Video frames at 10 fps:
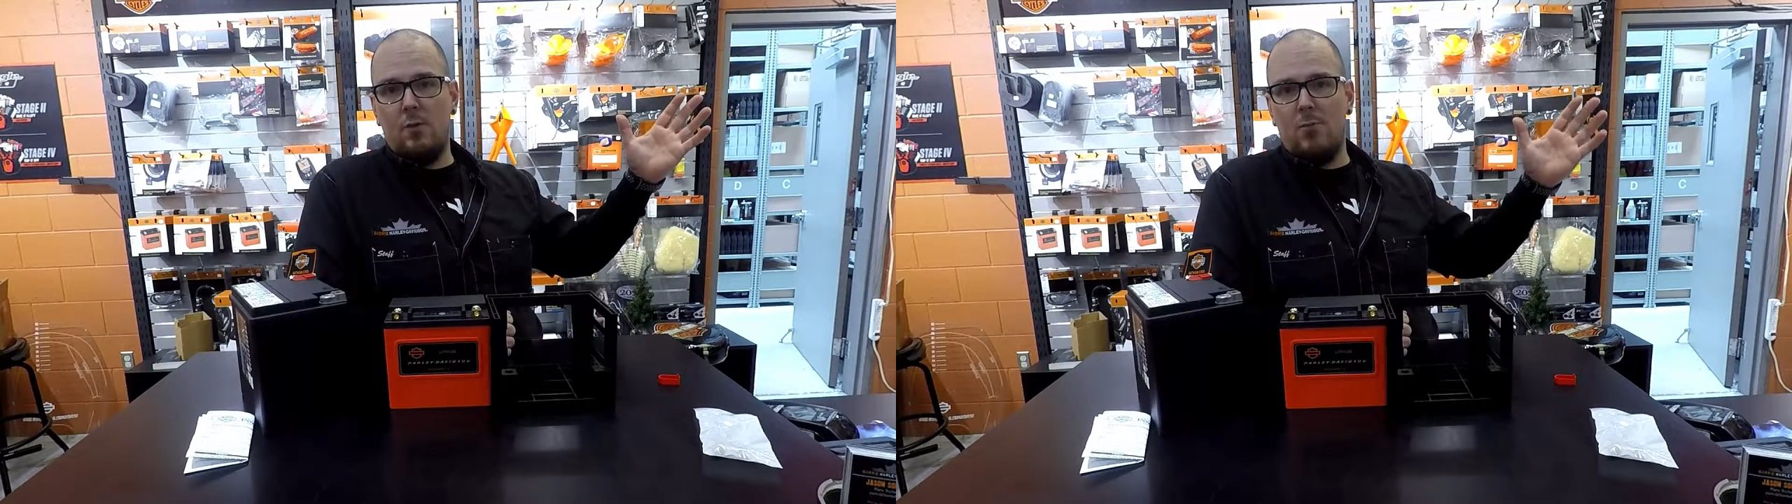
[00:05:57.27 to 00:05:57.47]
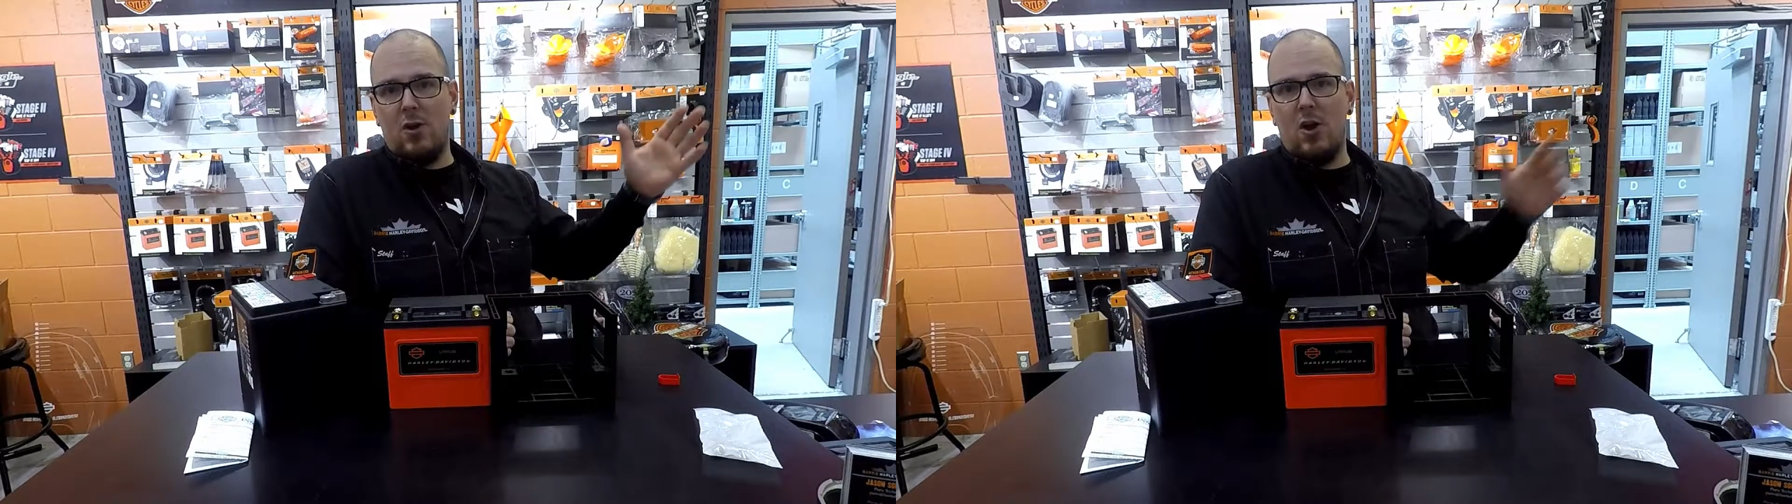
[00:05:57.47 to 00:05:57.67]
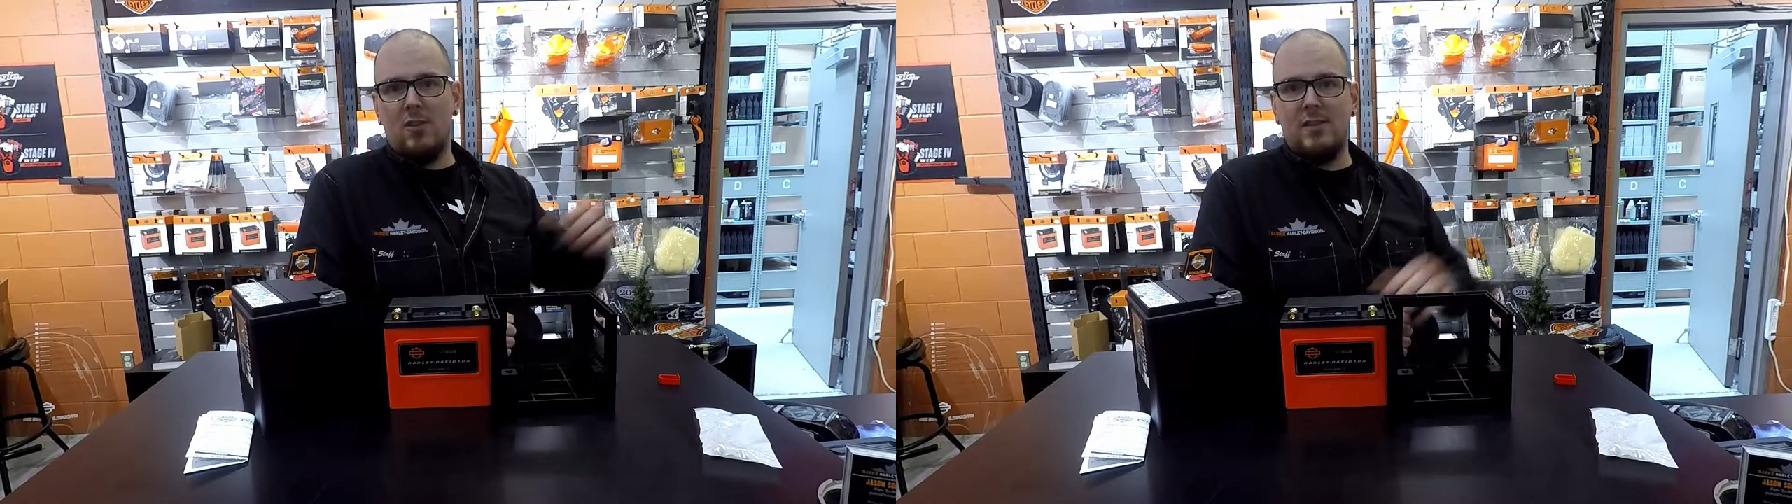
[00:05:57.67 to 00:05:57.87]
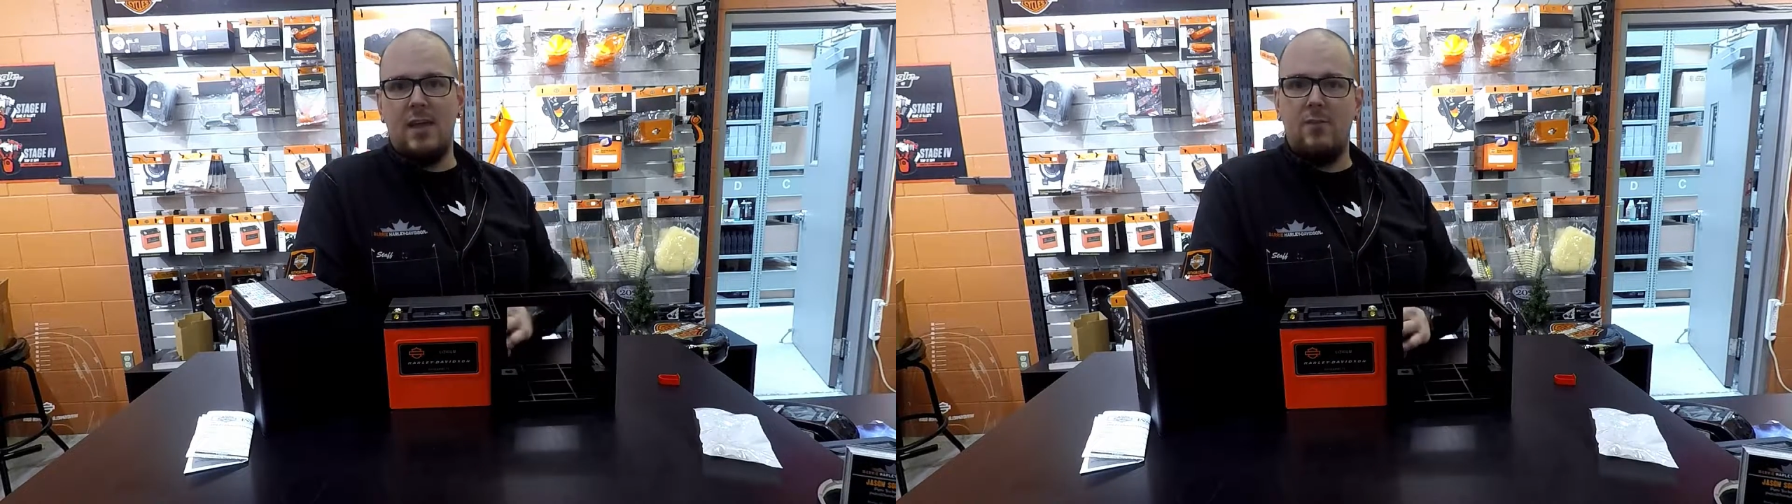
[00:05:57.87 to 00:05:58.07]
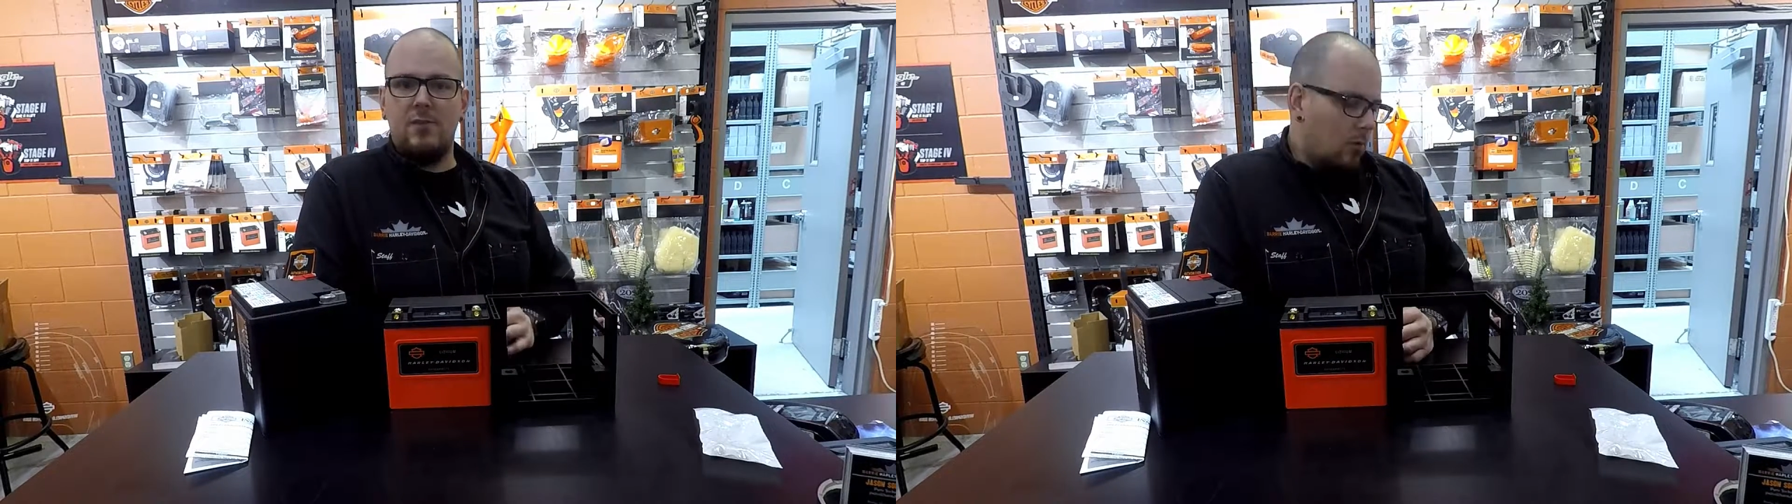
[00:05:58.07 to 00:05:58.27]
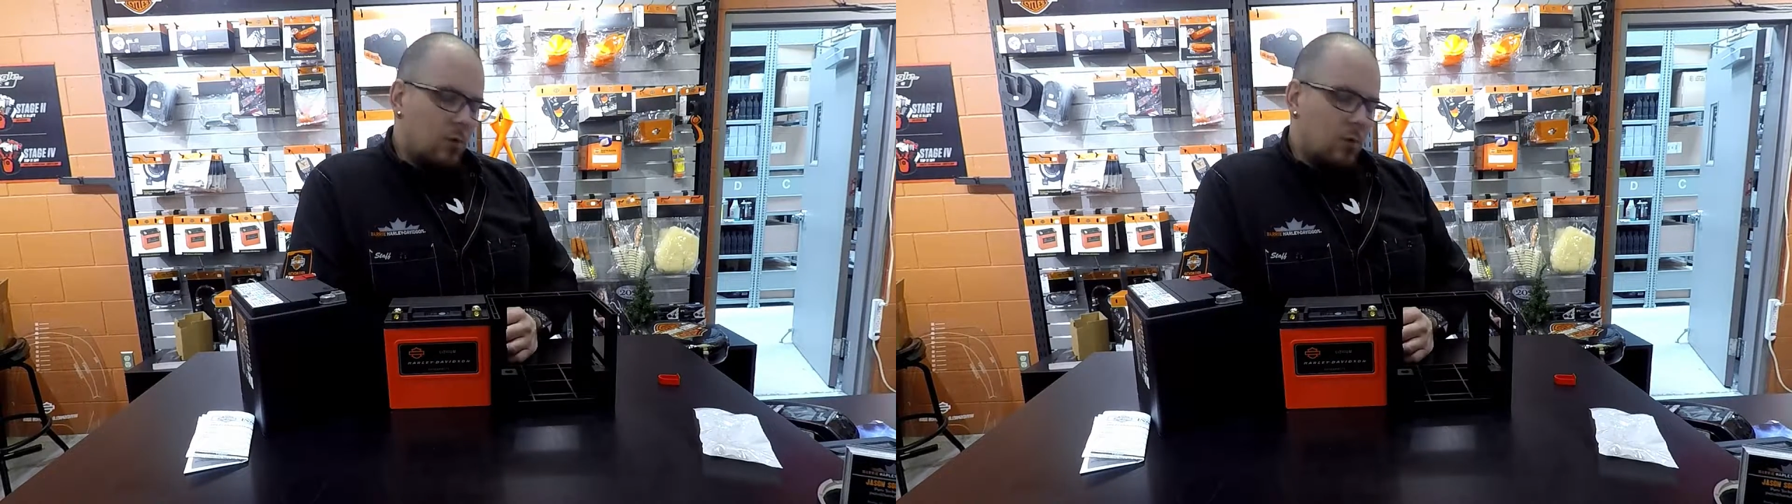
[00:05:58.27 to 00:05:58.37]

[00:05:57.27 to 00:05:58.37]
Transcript: Barrie Harley Davidson.